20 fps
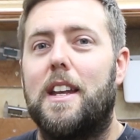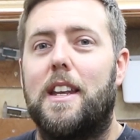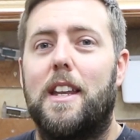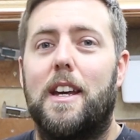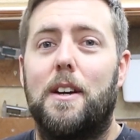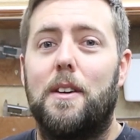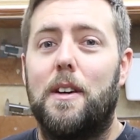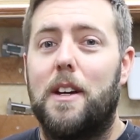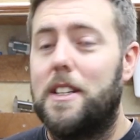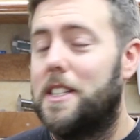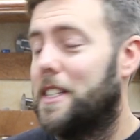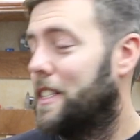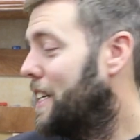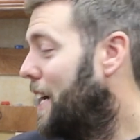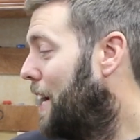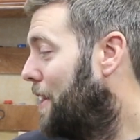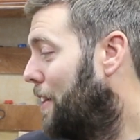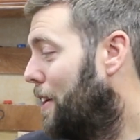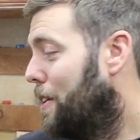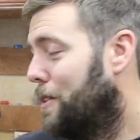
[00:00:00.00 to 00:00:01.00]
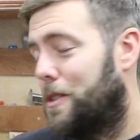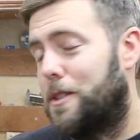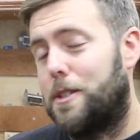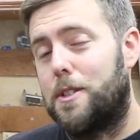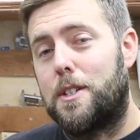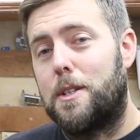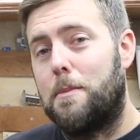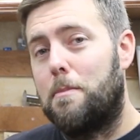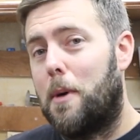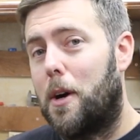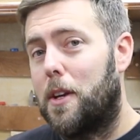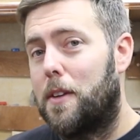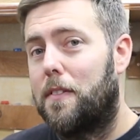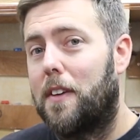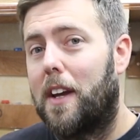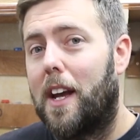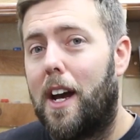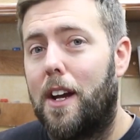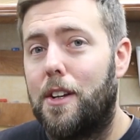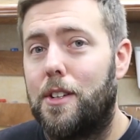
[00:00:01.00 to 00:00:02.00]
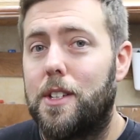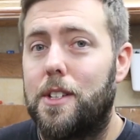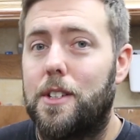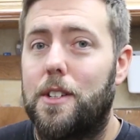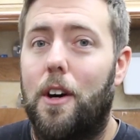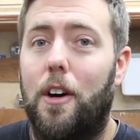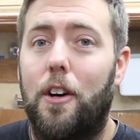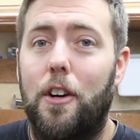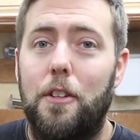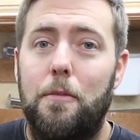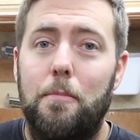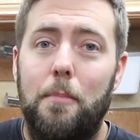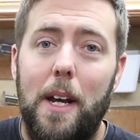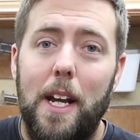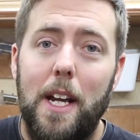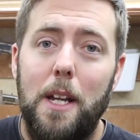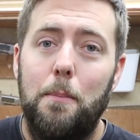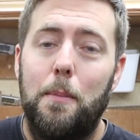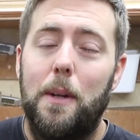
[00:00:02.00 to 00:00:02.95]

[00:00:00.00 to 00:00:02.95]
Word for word: Now, as I say, those are just the modifications I've made,